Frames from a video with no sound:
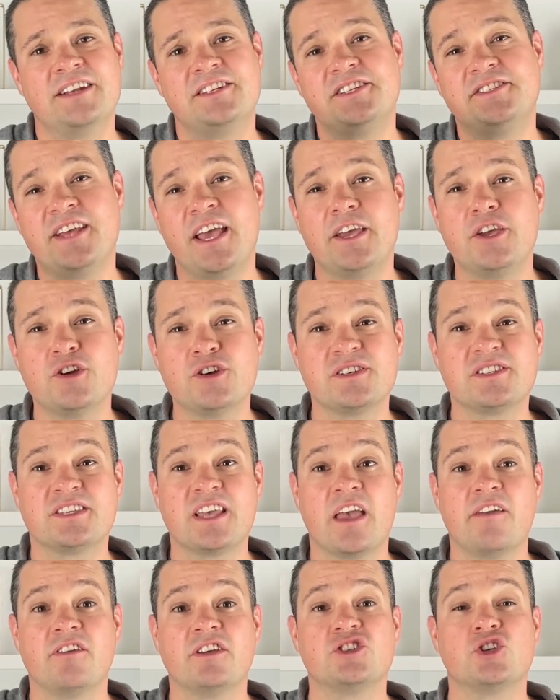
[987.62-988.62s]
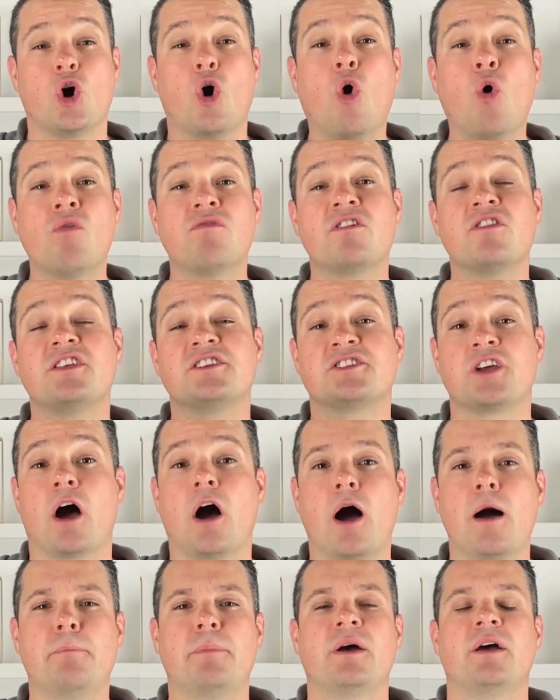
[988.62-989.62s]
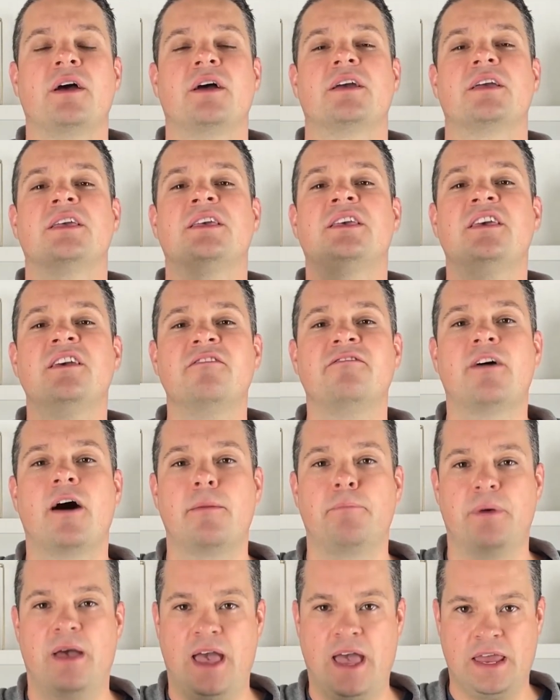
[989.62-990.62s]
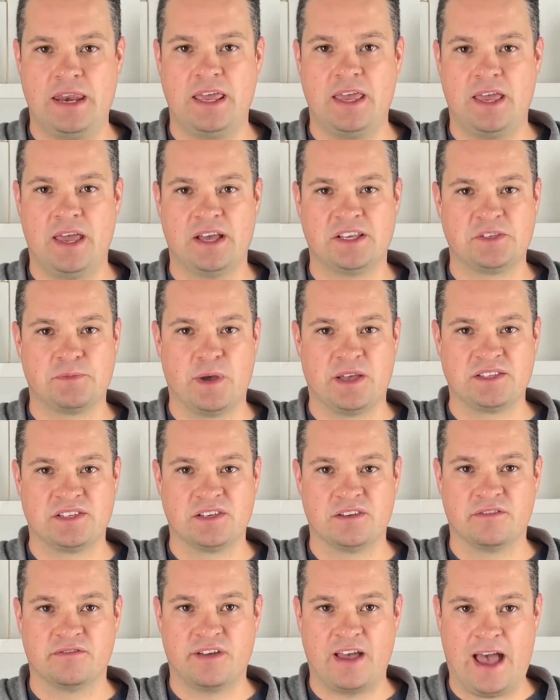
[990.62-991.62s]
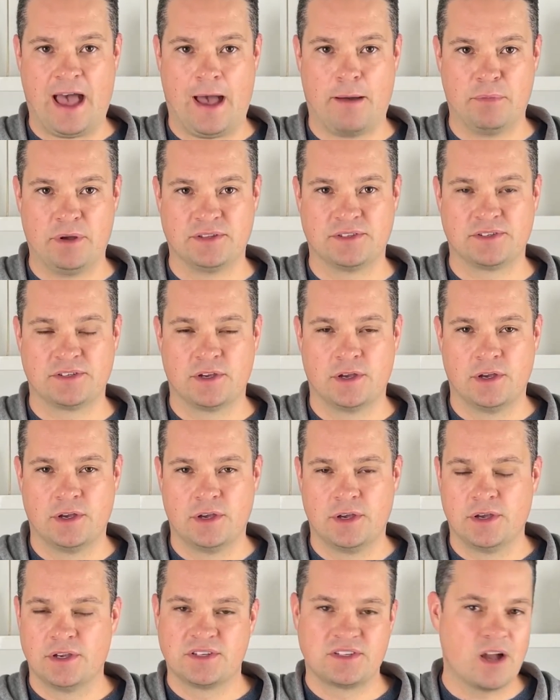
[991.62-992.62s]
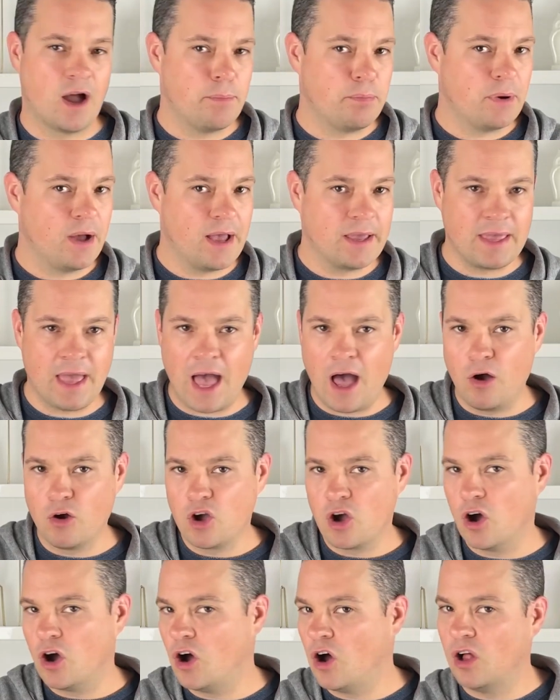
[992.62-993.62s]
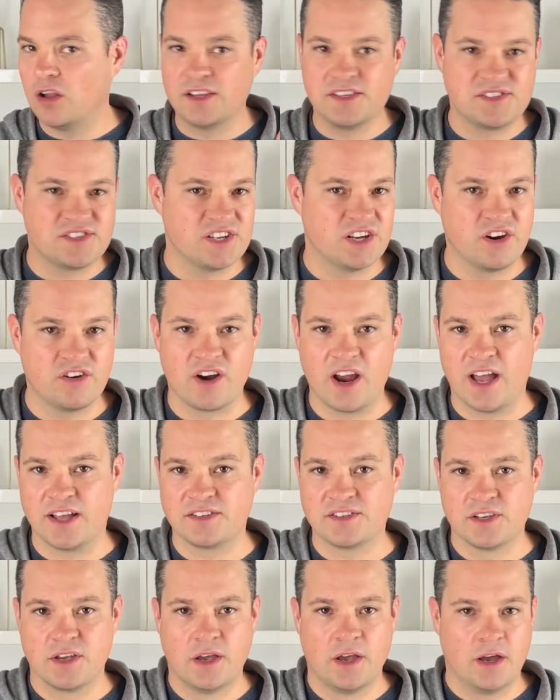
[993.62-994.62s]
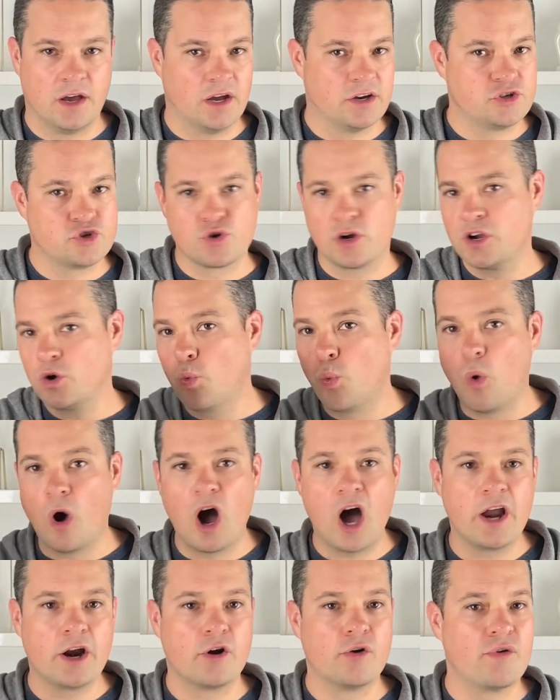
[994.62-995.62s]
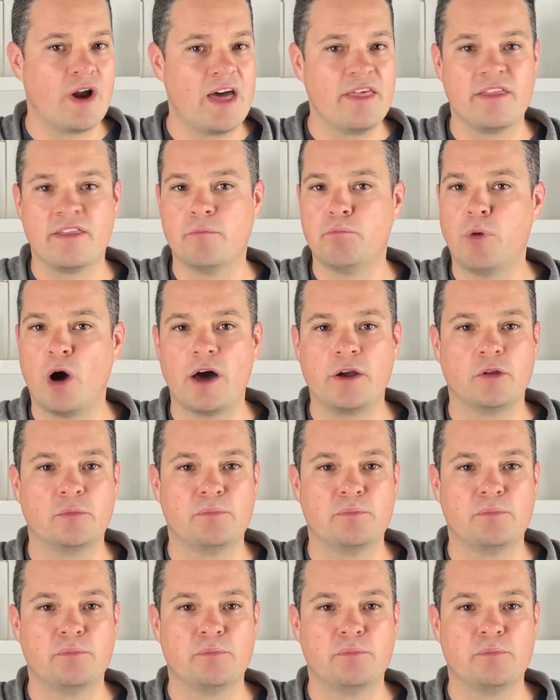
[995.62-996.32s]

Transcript: And to take your savings over the top, give up any expensive habits. Stop buying alcohol and cigarettes. Drink water rather than bottled